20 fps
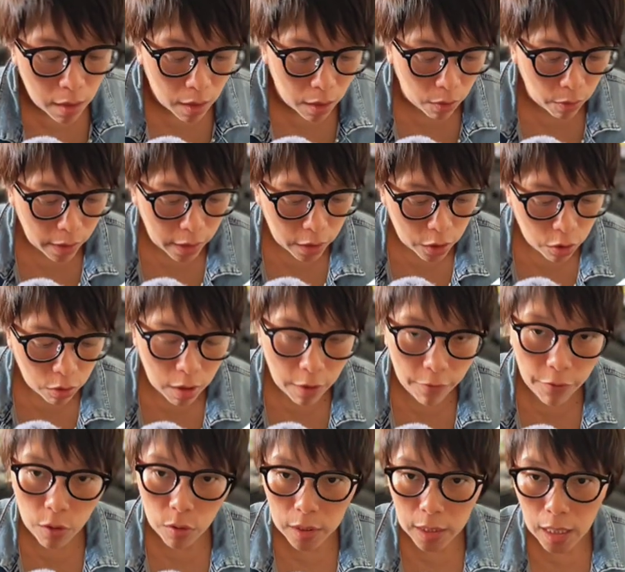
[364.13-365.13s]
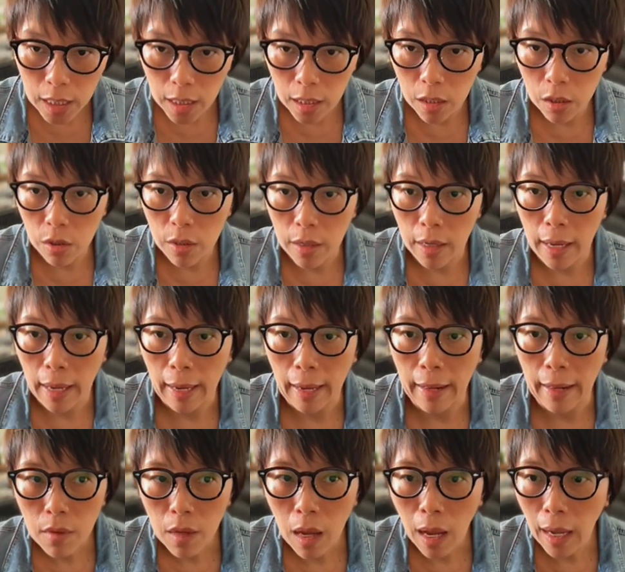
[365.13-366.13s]
Okay, so if you take a look
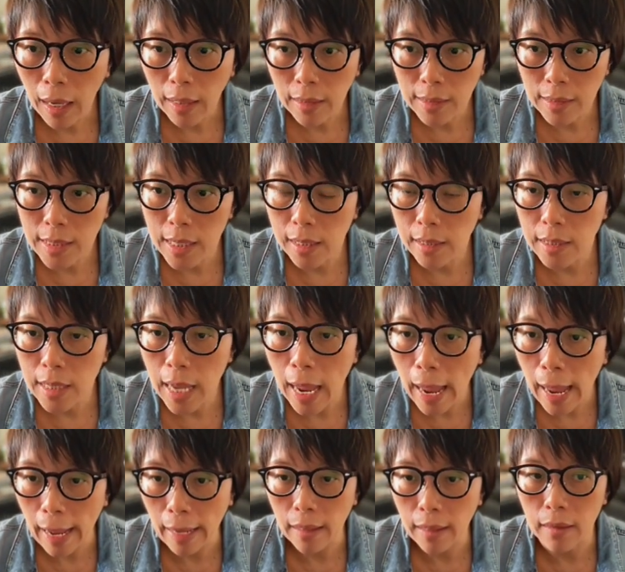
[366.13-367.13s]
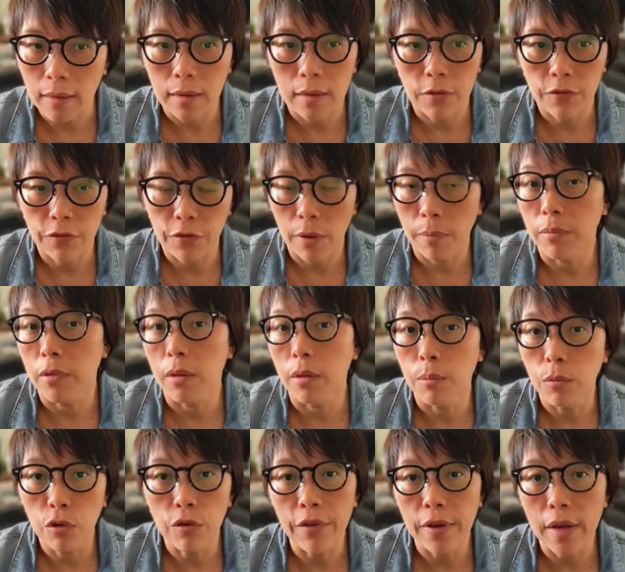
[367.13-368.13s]
at Hang Seng Tech from the
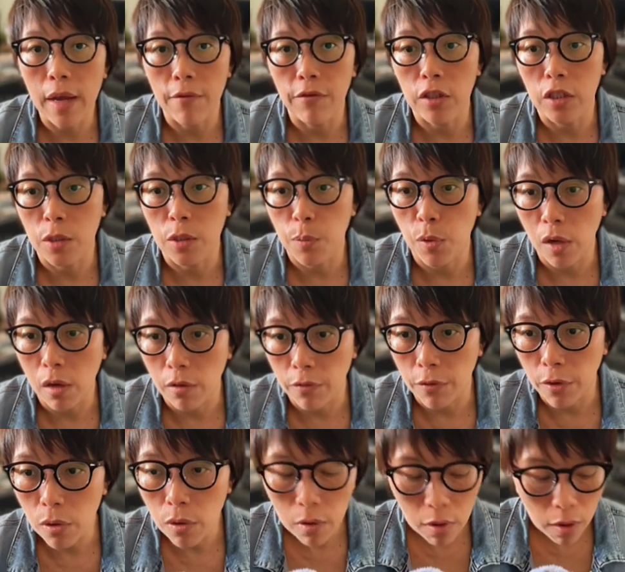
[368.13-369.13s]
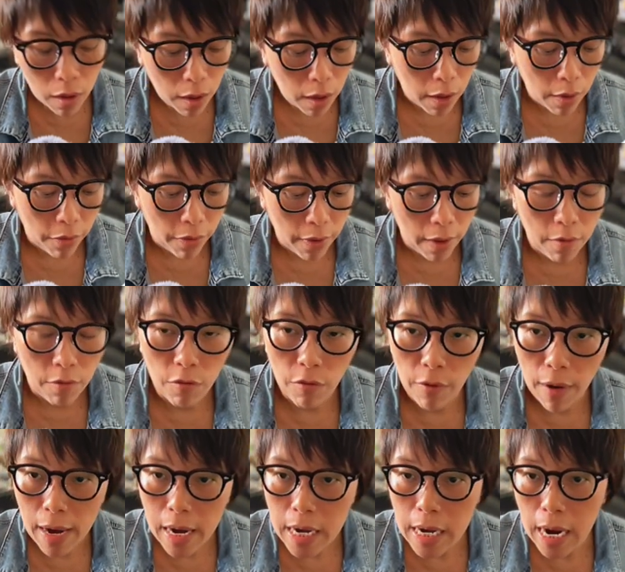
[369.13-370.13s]
moving averages point of view, then
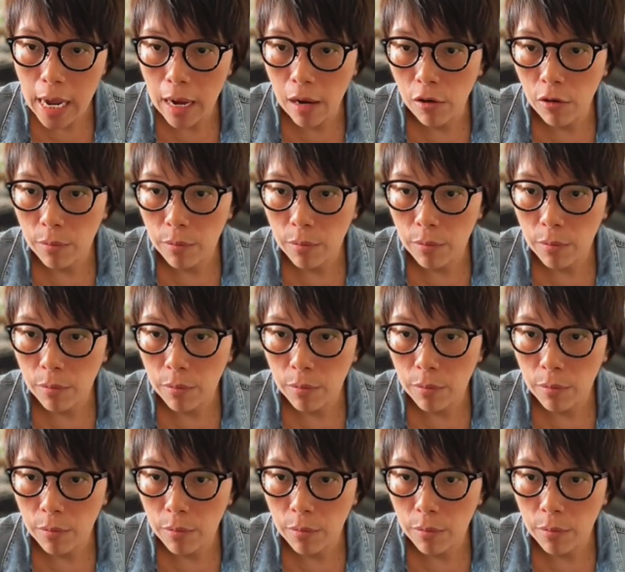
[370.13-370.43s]
right now